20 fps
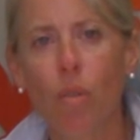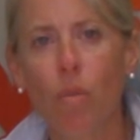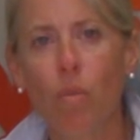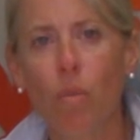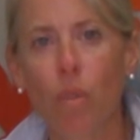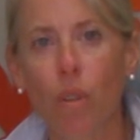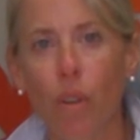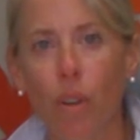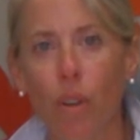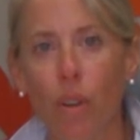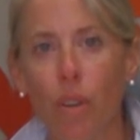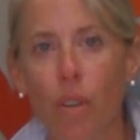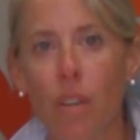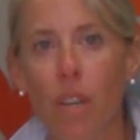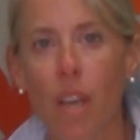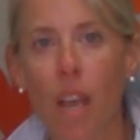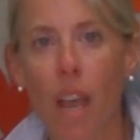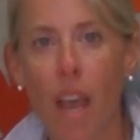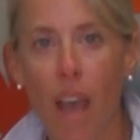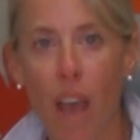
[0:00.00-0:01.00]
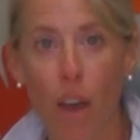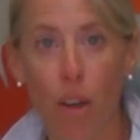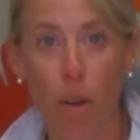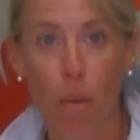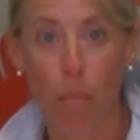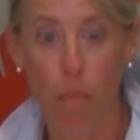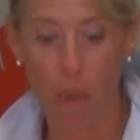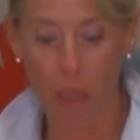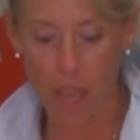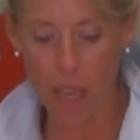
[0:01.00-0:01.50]
learned how
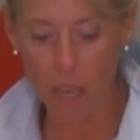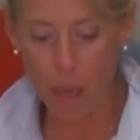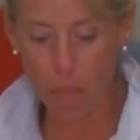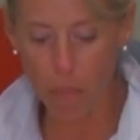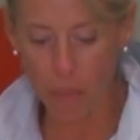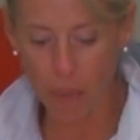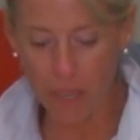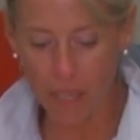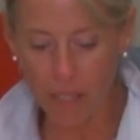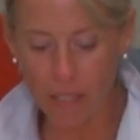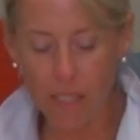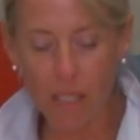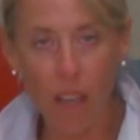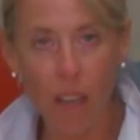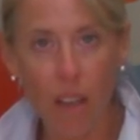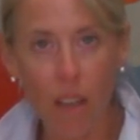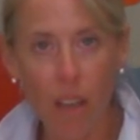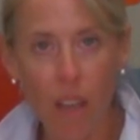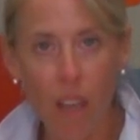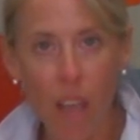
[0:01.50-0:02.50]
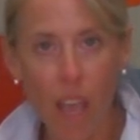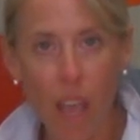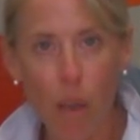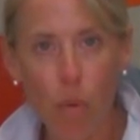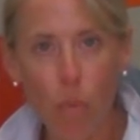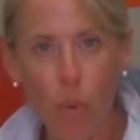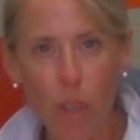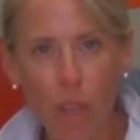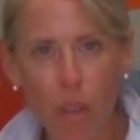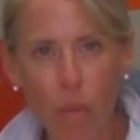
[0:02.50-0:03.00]
to make a pizza,
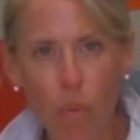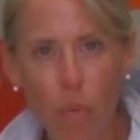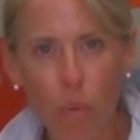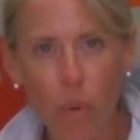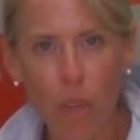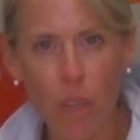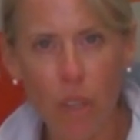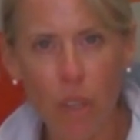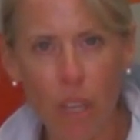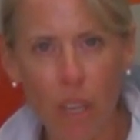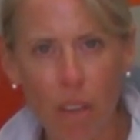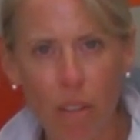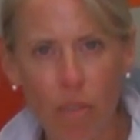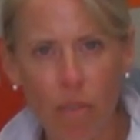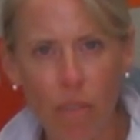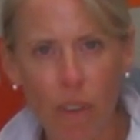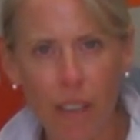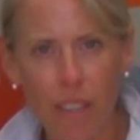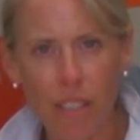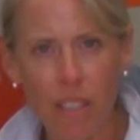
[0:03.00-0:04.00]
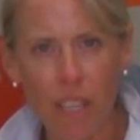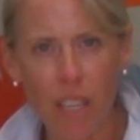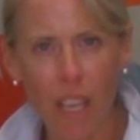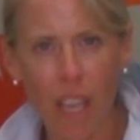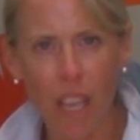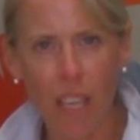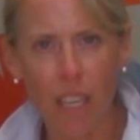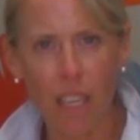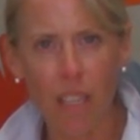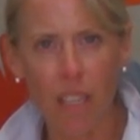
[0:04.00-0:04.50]
and we really
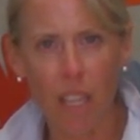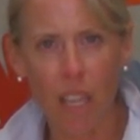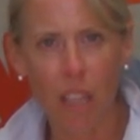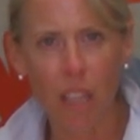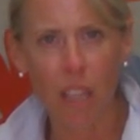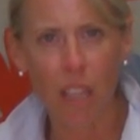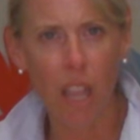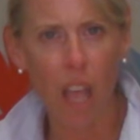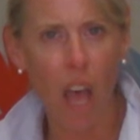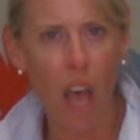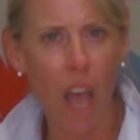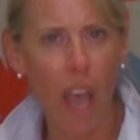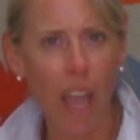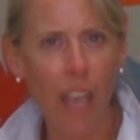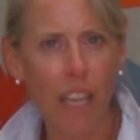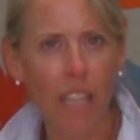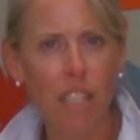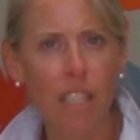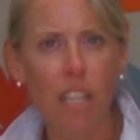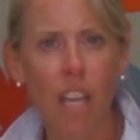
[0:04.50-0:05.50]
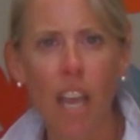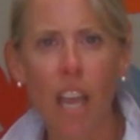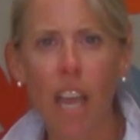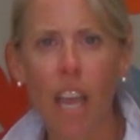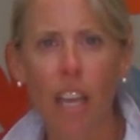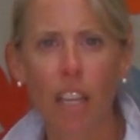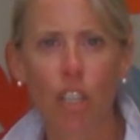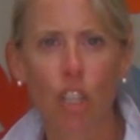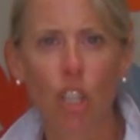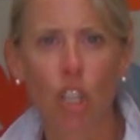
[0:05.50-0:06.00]
investigated the lines
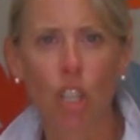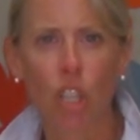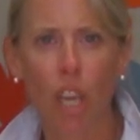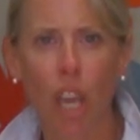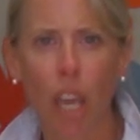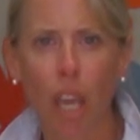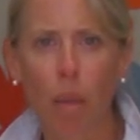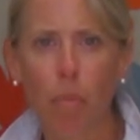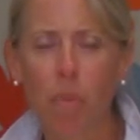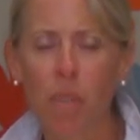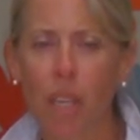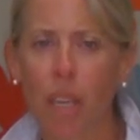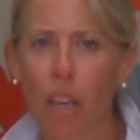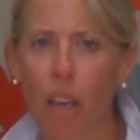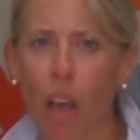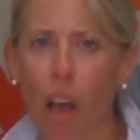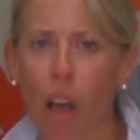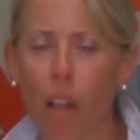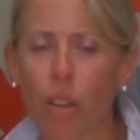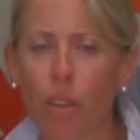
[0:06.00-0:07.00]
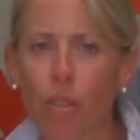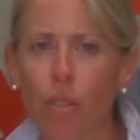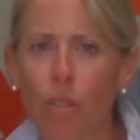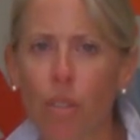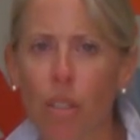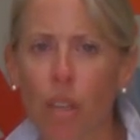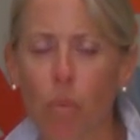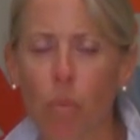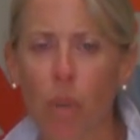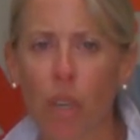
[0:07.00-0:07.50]
and shapes and
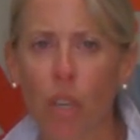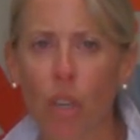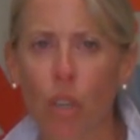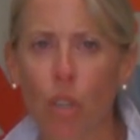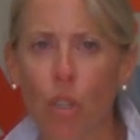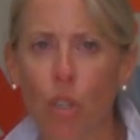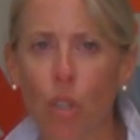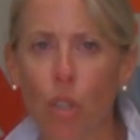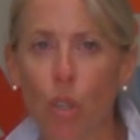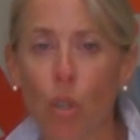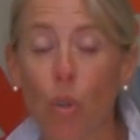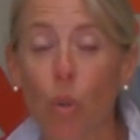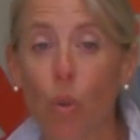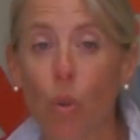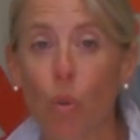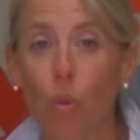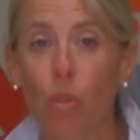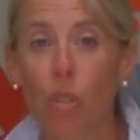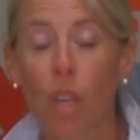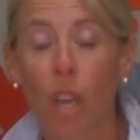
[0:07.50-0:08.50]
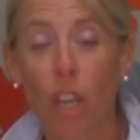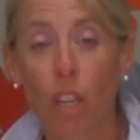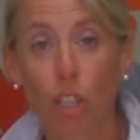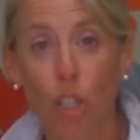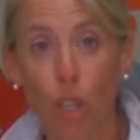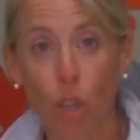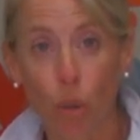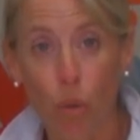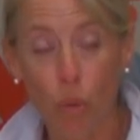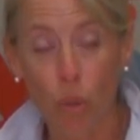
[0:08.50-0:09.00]
colors that we could use
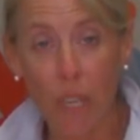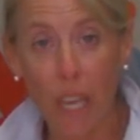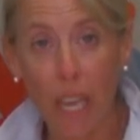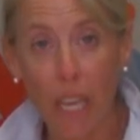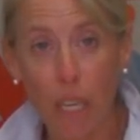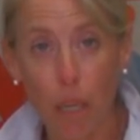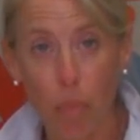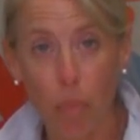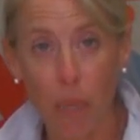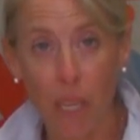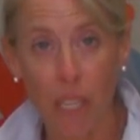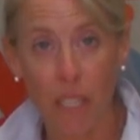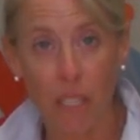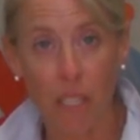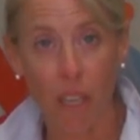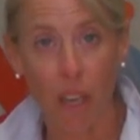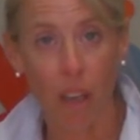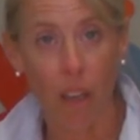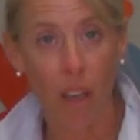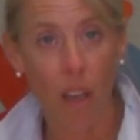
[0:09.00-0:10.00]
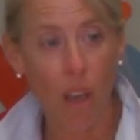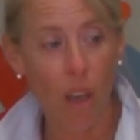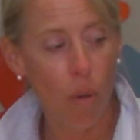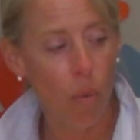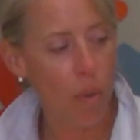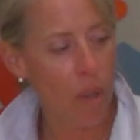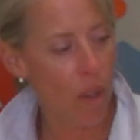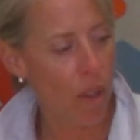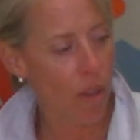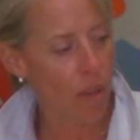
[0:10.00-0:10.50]
to create a pizza.
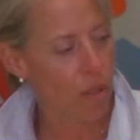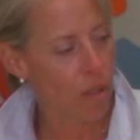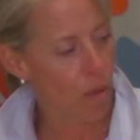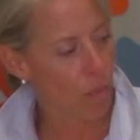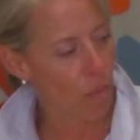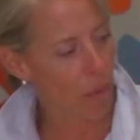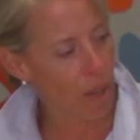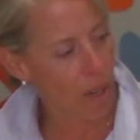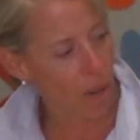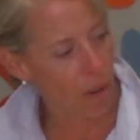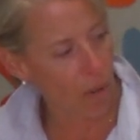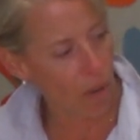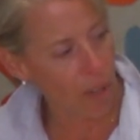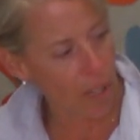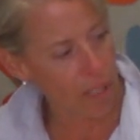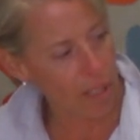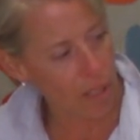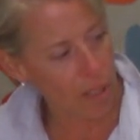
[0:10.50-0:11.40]
We also read a great